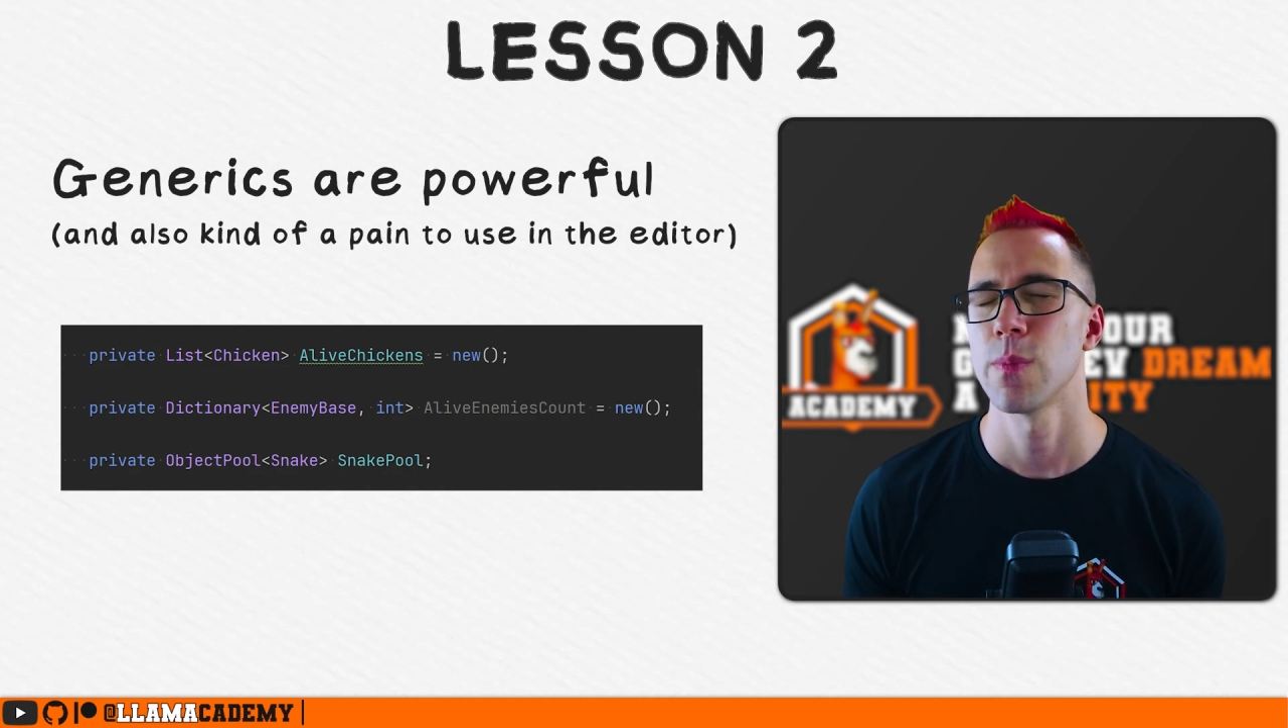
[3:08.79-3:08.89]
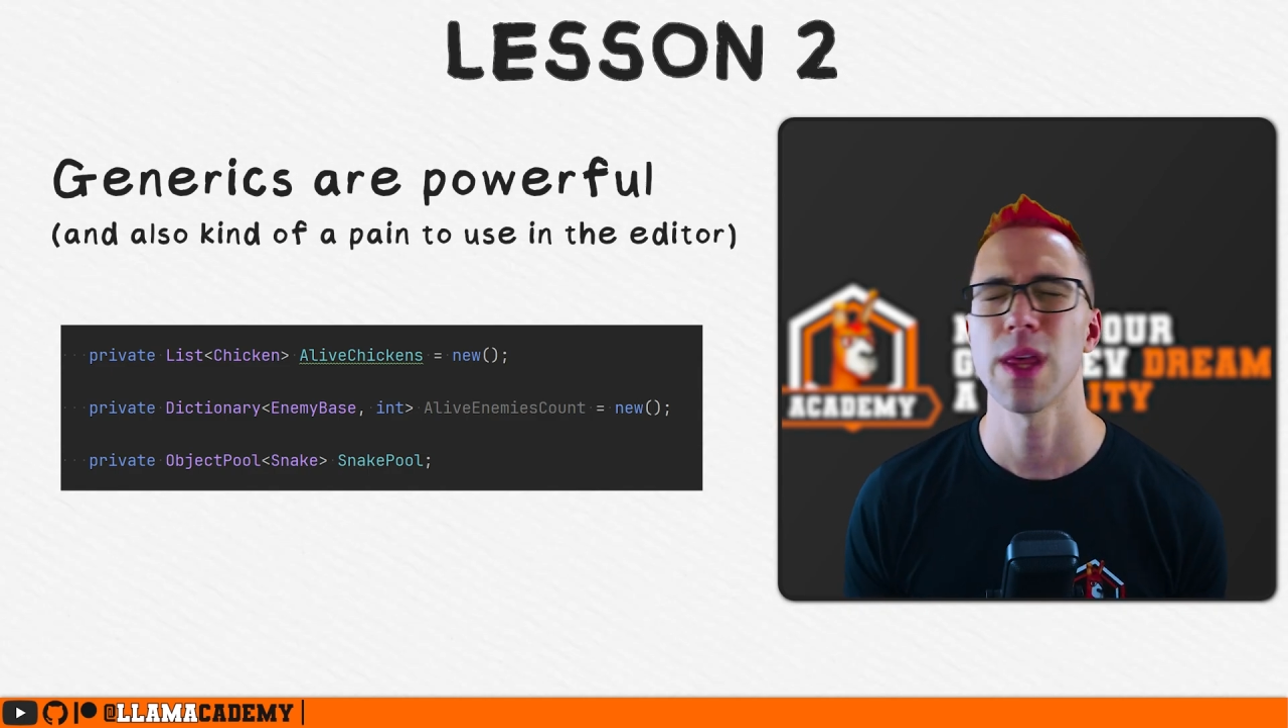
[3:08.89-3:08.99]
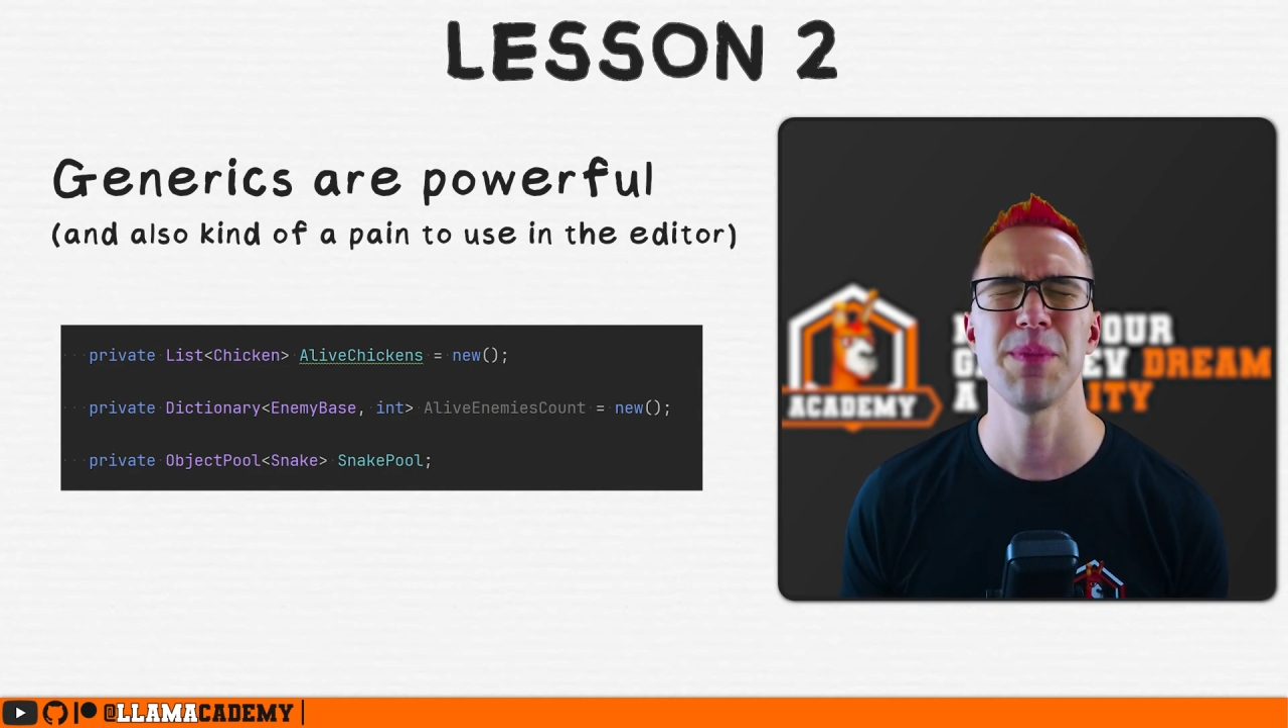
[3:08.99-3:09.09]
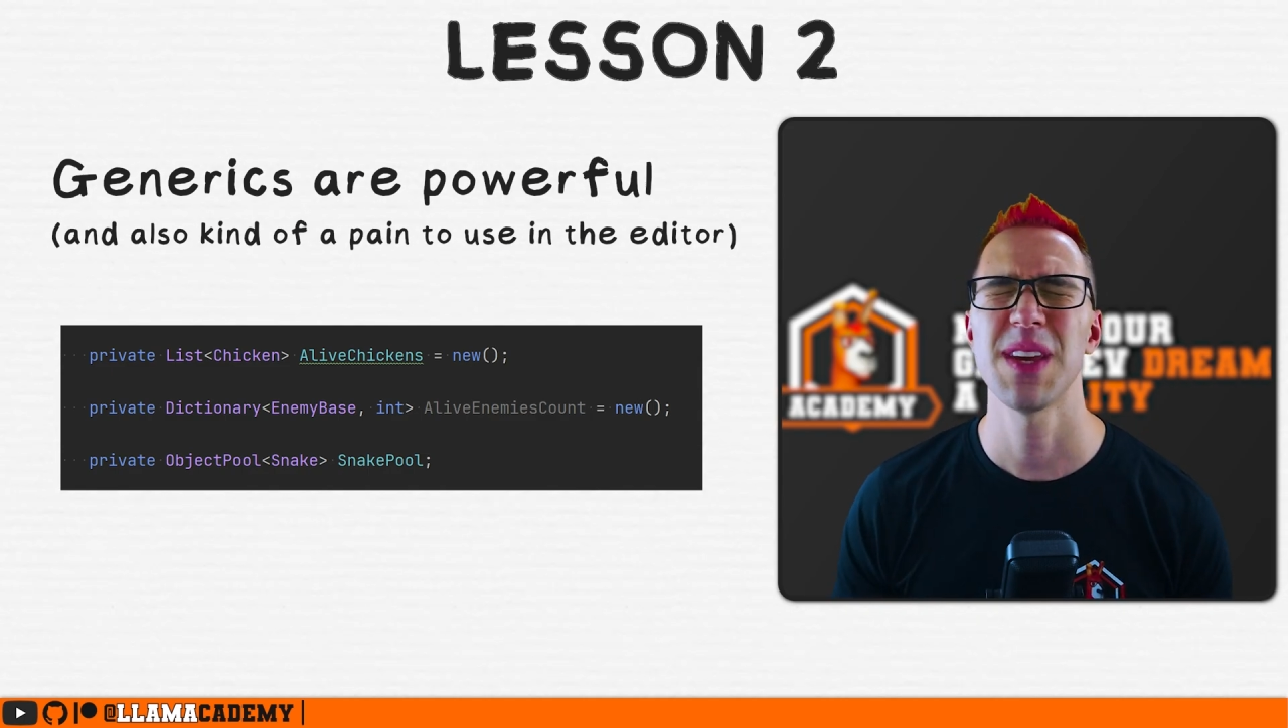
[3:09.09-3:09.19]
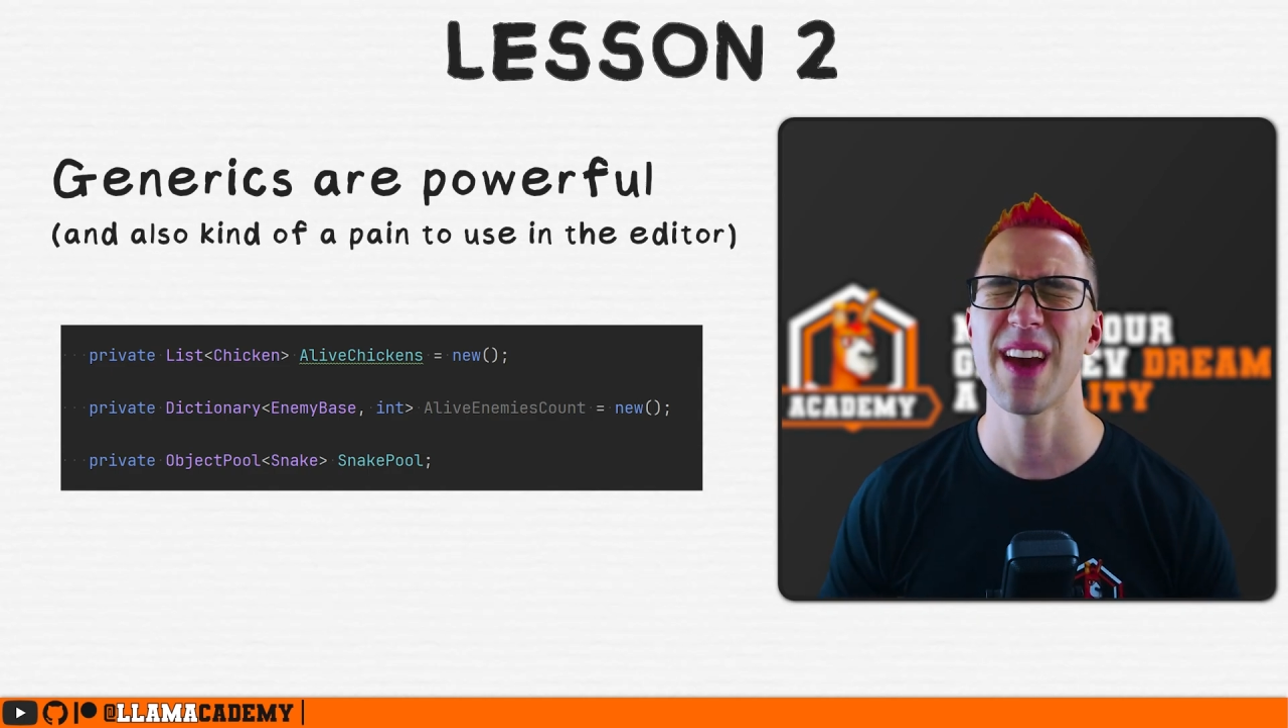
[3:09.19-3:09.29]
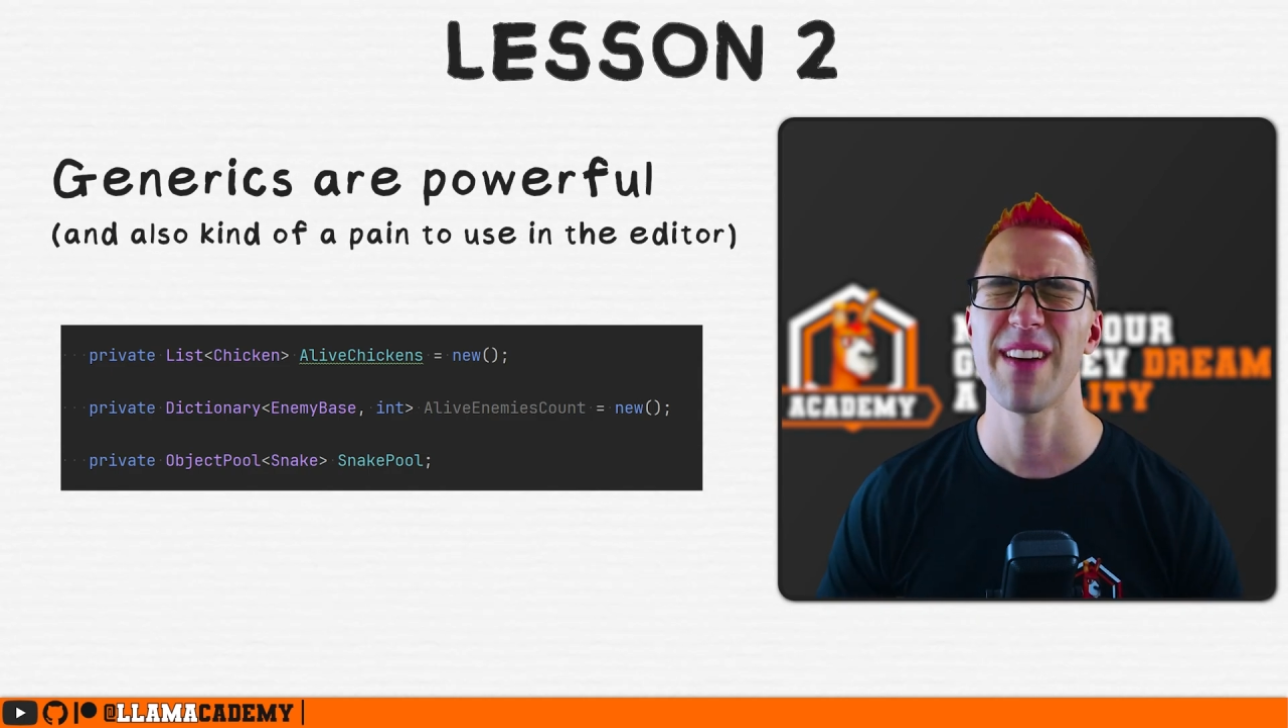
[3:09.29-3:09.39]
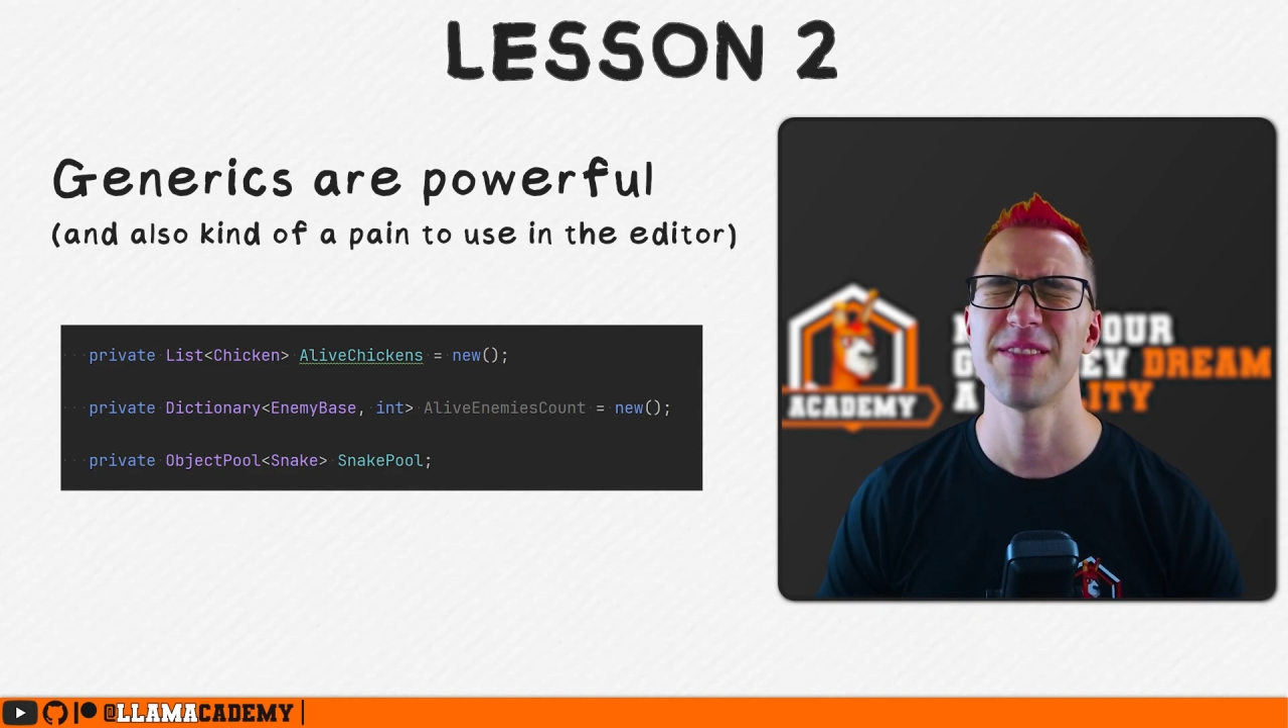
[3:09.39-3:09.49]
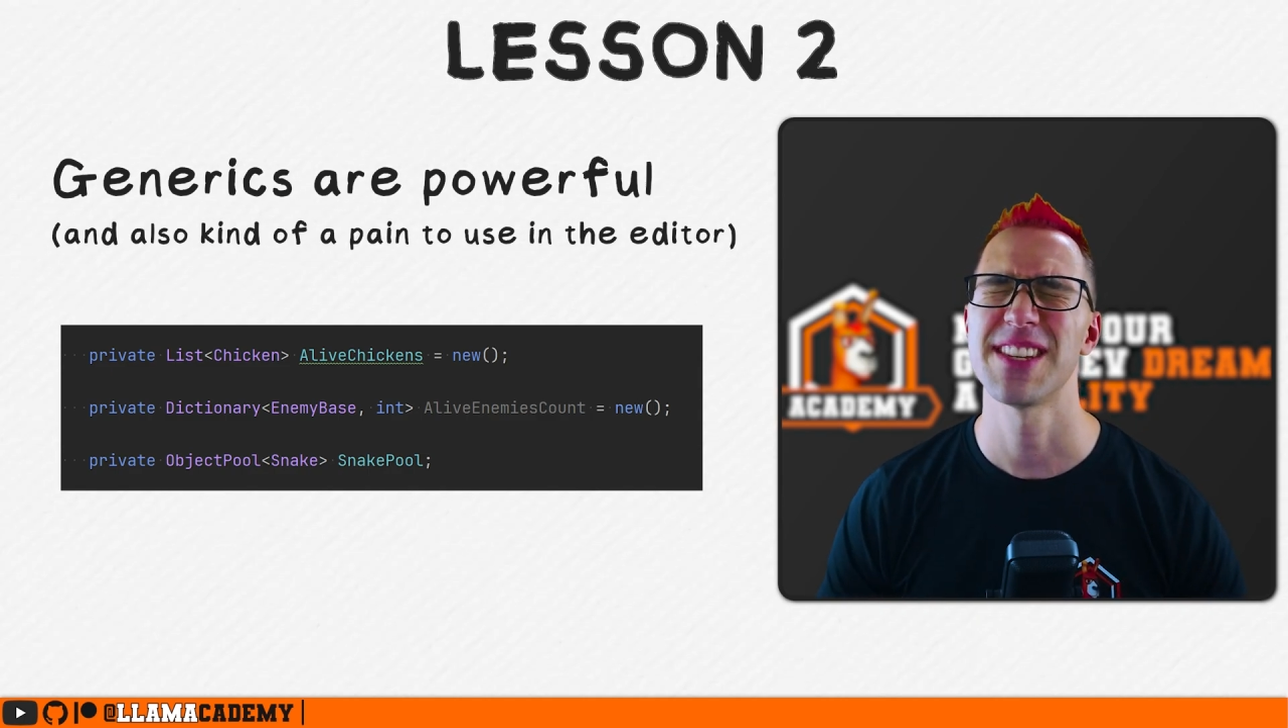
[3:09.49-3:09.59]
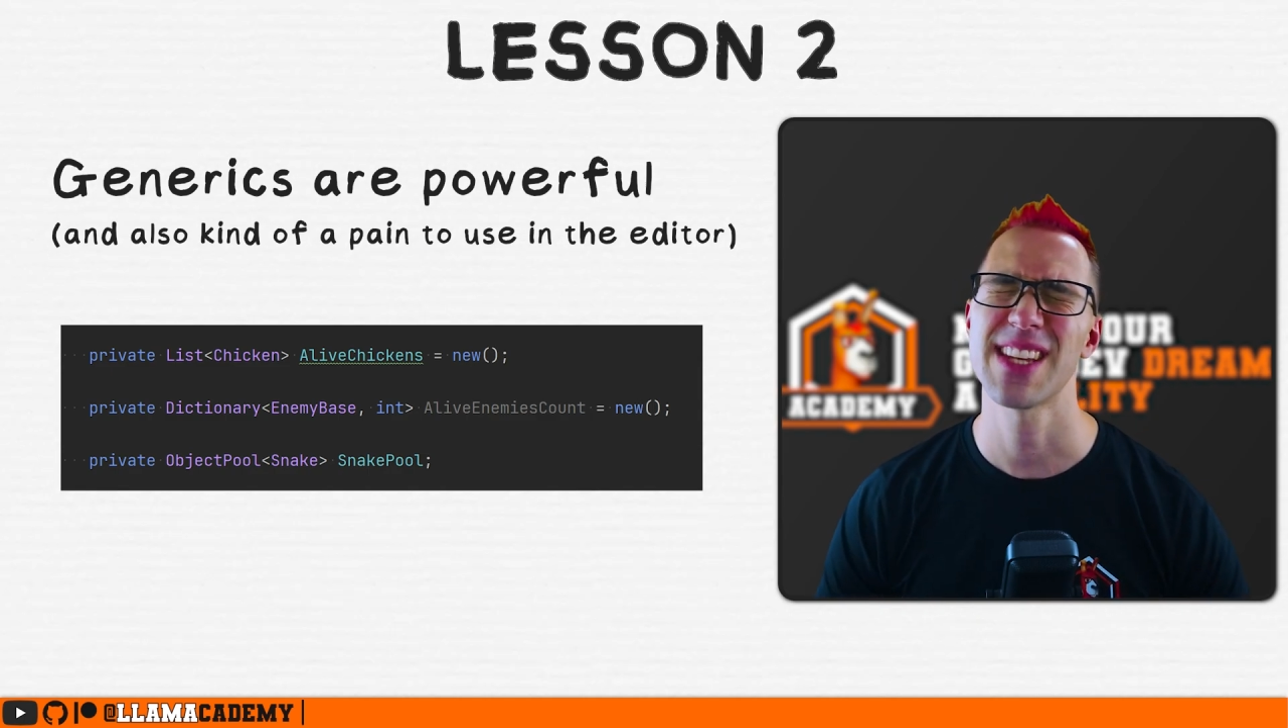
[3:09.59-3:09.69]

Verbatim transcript: They behave the